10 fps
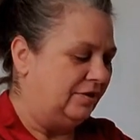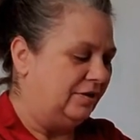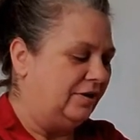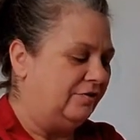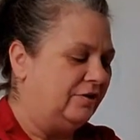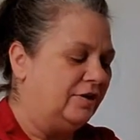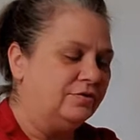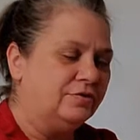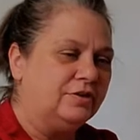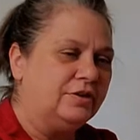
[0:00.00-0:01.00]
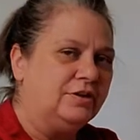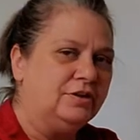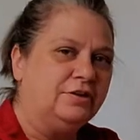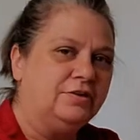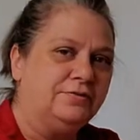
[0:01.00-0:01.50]
And I've got the
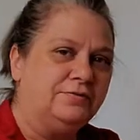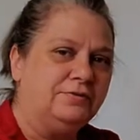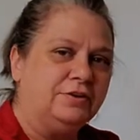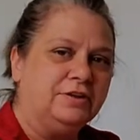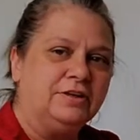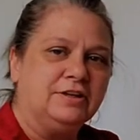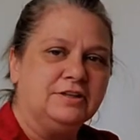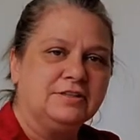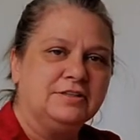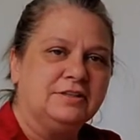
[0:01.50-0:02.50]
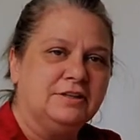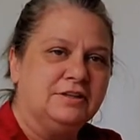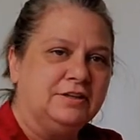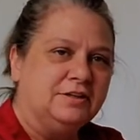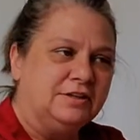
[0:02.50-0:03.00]
filling. It's
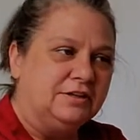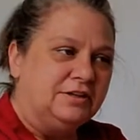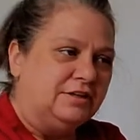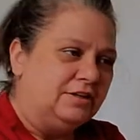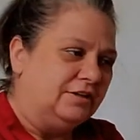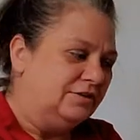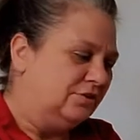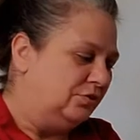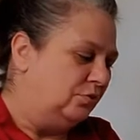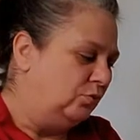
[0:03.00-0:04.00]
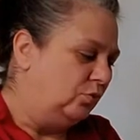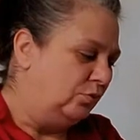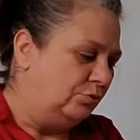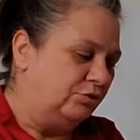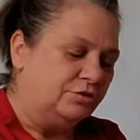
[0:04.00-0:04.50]
on
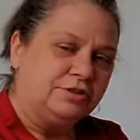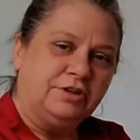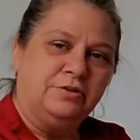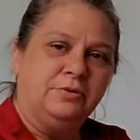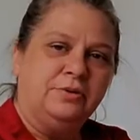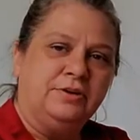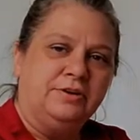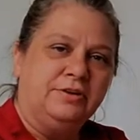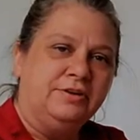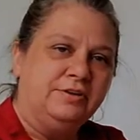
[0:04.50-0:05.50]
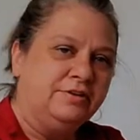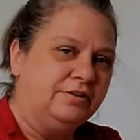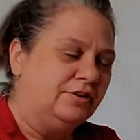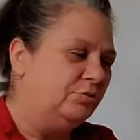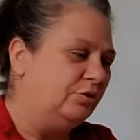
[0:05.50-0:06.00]
warmer, so
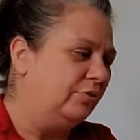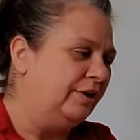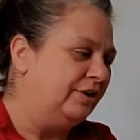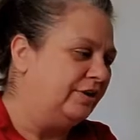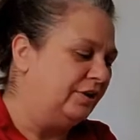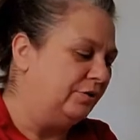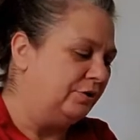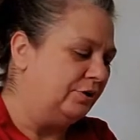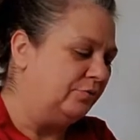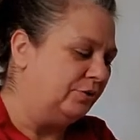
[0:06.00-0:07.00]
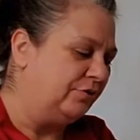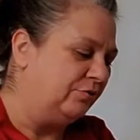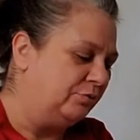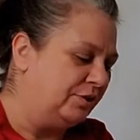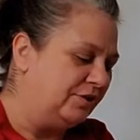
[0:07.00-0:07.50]
it'll be ready to go in whenever
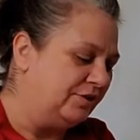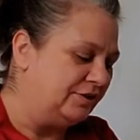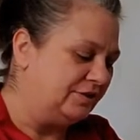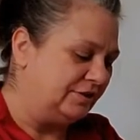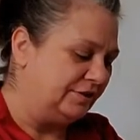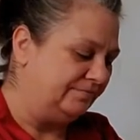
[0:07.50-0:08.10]
we get this done.